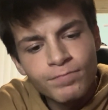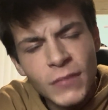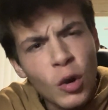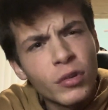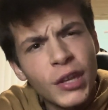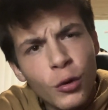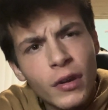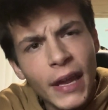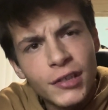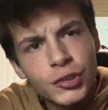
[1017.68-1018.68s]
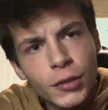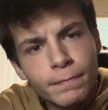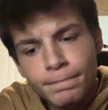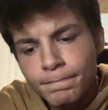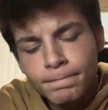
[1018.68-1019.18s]
that only you can answer.
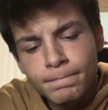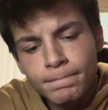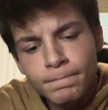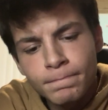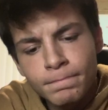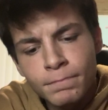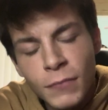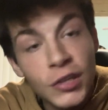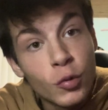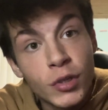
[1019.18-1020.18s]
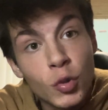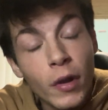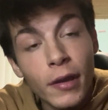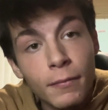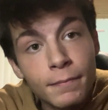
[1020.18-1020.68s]
Did you
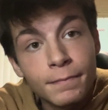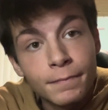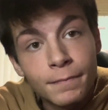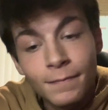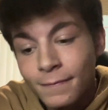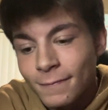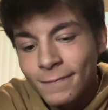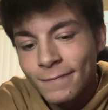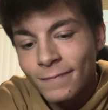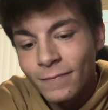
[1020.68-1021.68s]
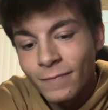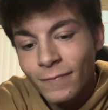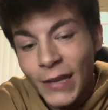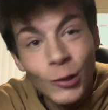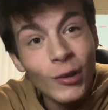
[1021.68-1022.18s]
enjoy it?
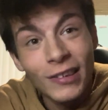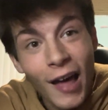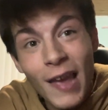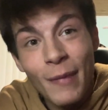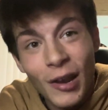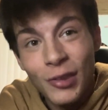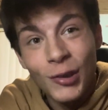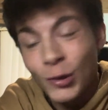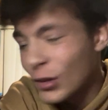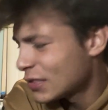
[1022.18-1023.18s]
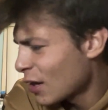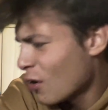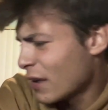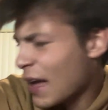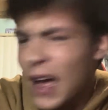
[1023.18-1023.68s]
And you could lie about it too. You could say,
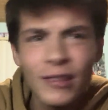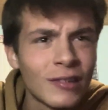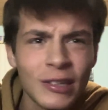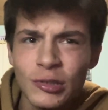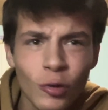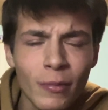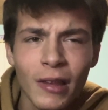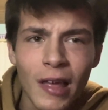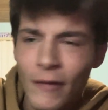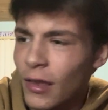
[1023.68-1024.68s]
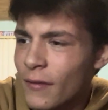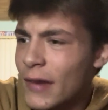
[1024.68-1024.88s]
oh yeah, I enjoyed my life. I loved